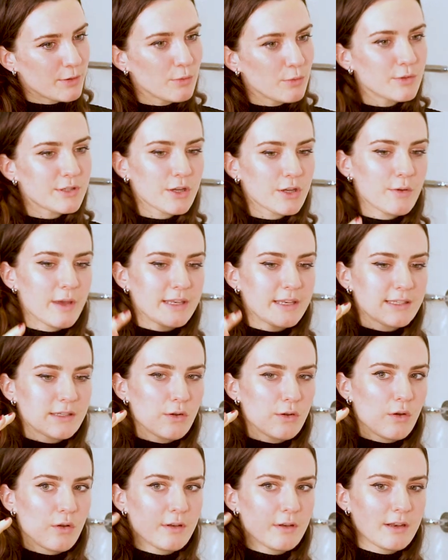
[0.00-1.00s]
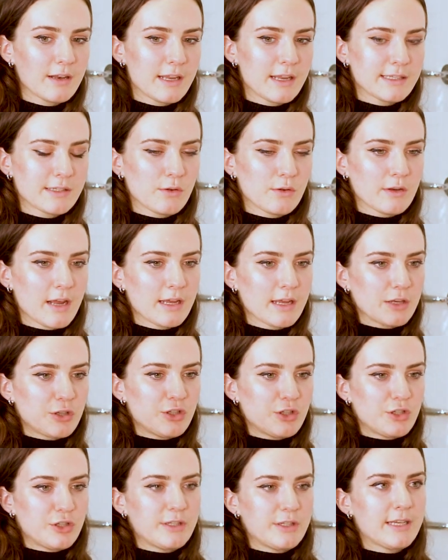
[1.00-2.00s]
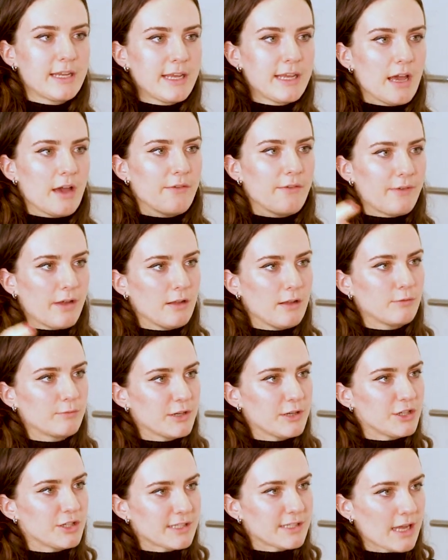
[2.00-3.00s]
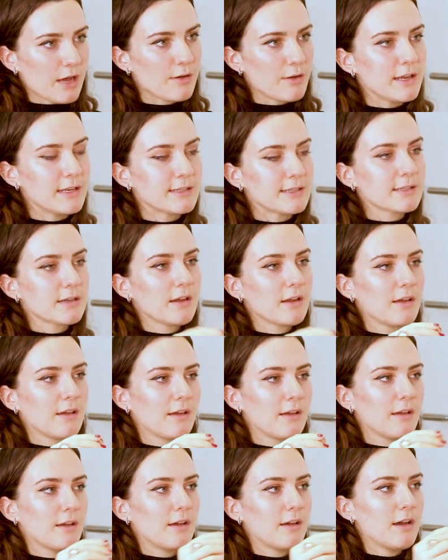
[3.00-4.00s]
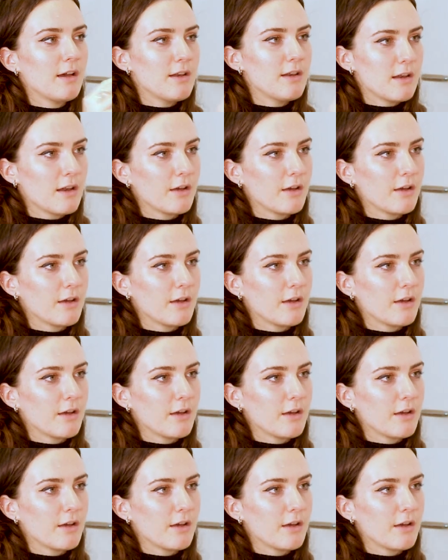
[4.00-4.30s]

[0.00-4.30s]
But also, it's not like TFL reaches out. It's a